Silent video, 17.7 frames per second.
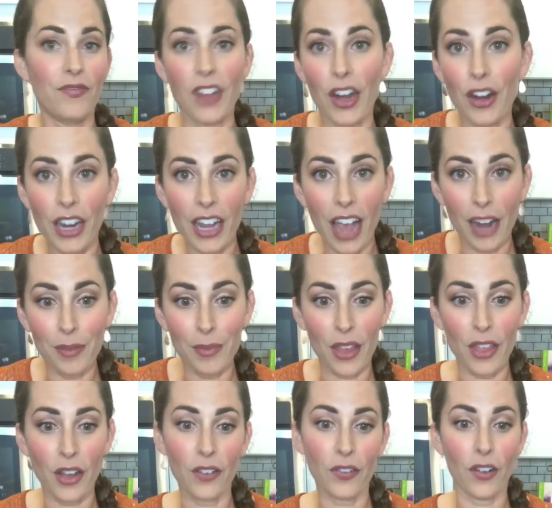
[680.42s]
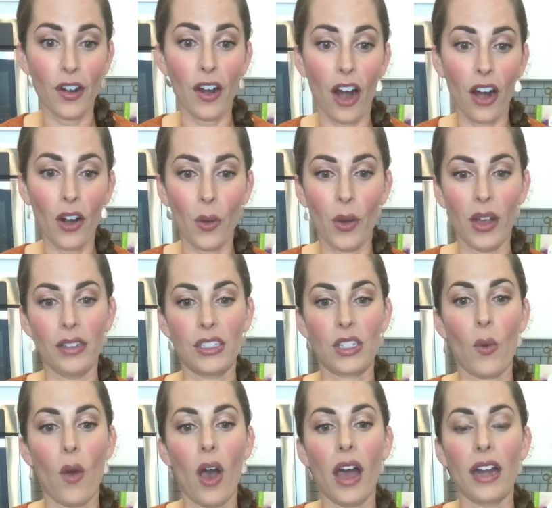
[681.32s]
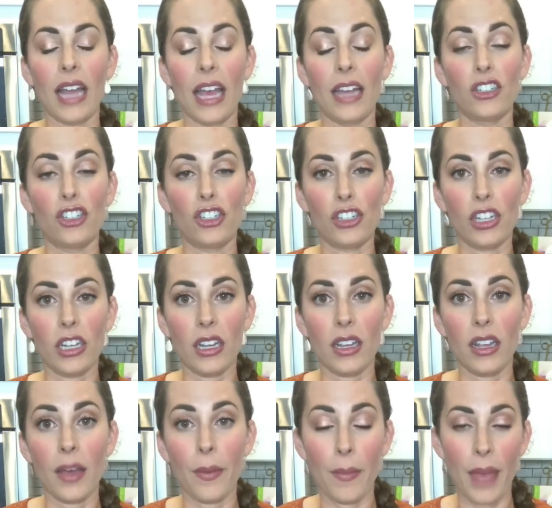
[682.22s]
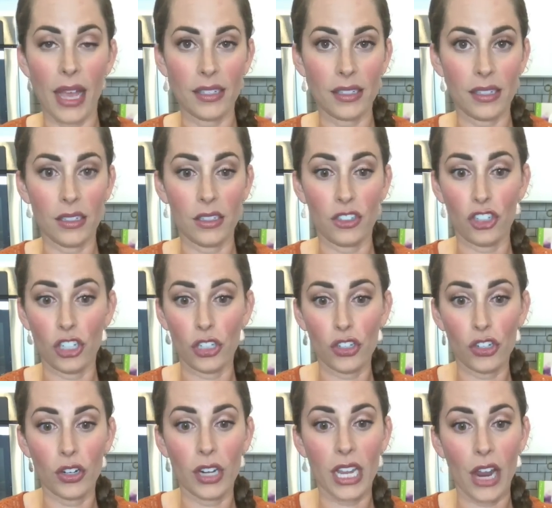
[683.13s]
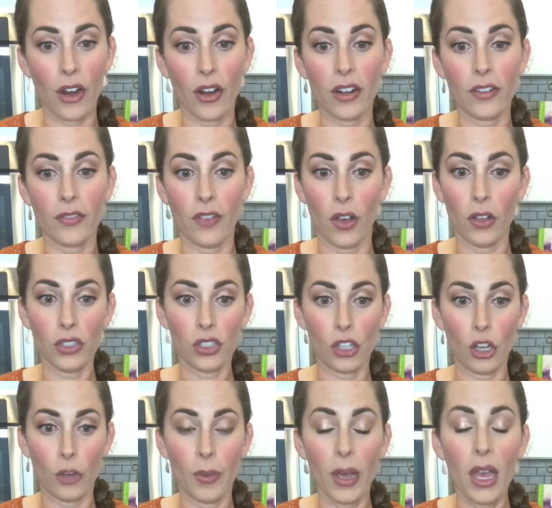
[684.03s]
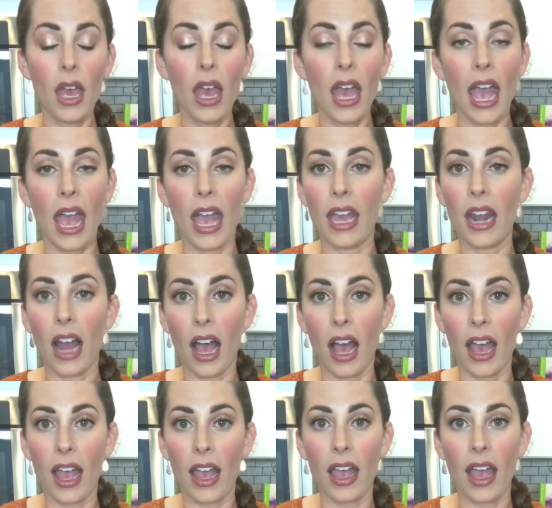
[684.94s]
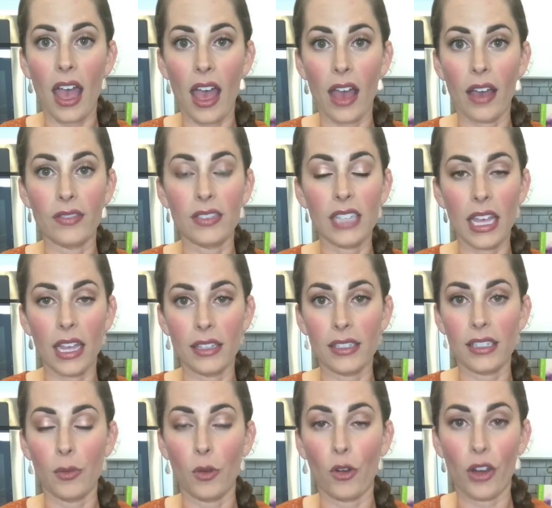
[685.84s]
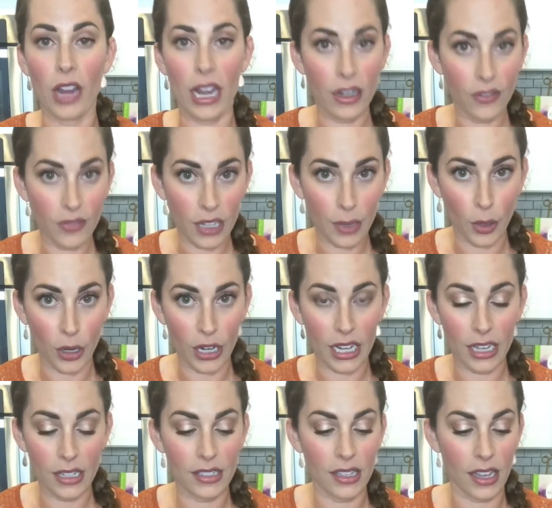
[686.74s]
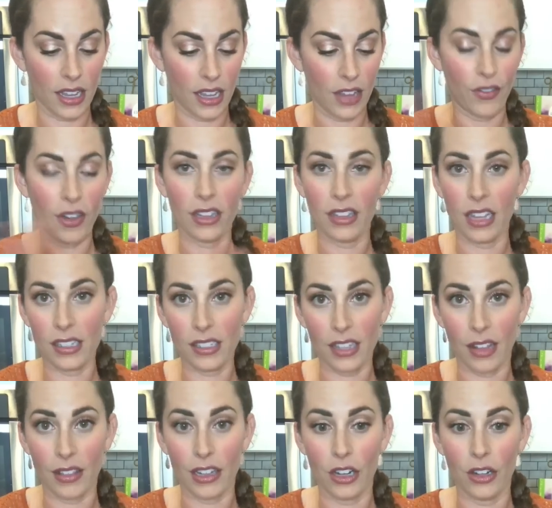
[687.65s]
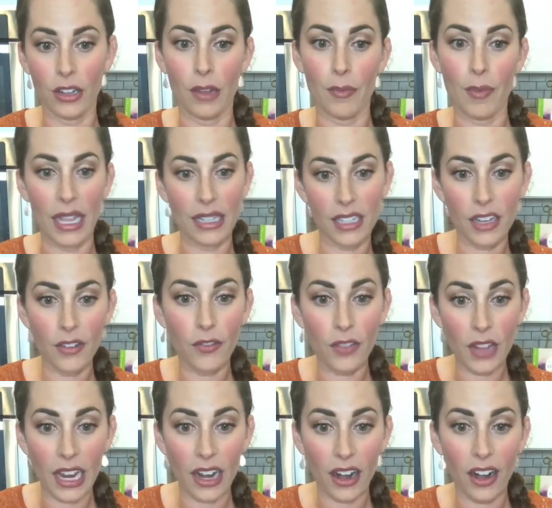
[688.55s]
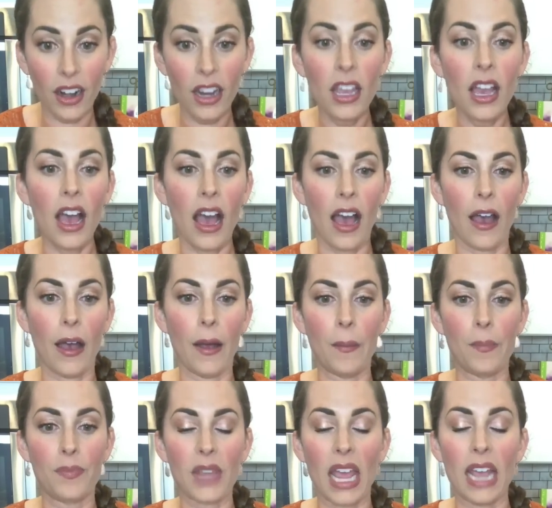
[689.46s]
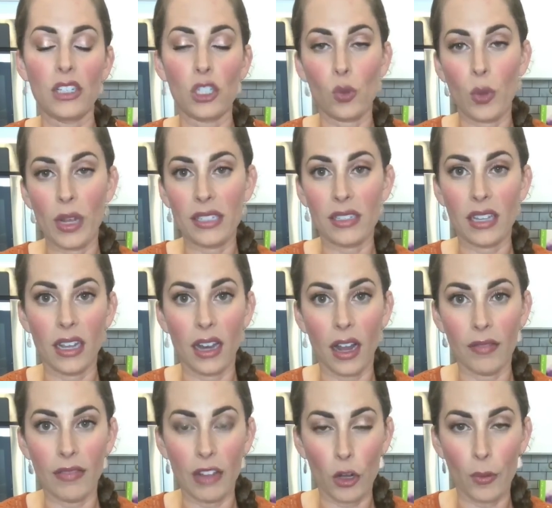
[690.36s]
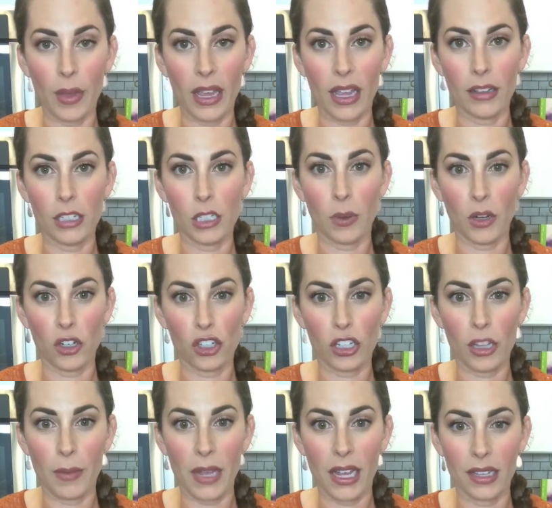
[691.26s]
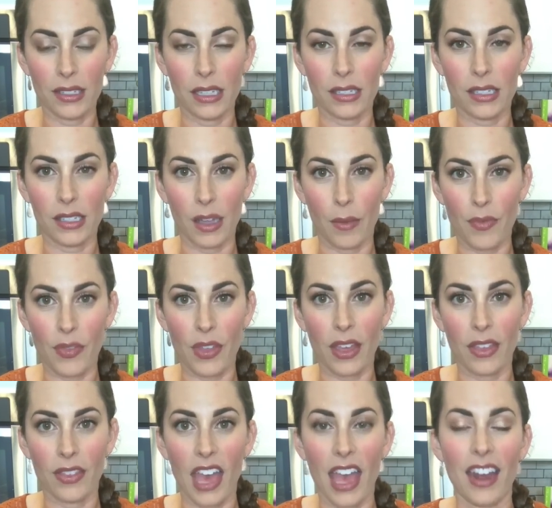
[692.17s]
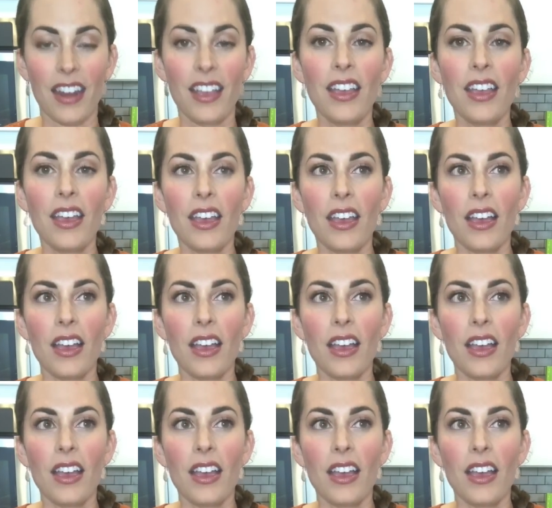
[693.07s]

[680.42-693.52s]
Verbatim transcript: fairy godmother for our oil squad and she makes this gingered carrot fall soup and I have taken some creative liberties, giving this a little amazing flair um, and tweaked it a little bit, especially because it's something that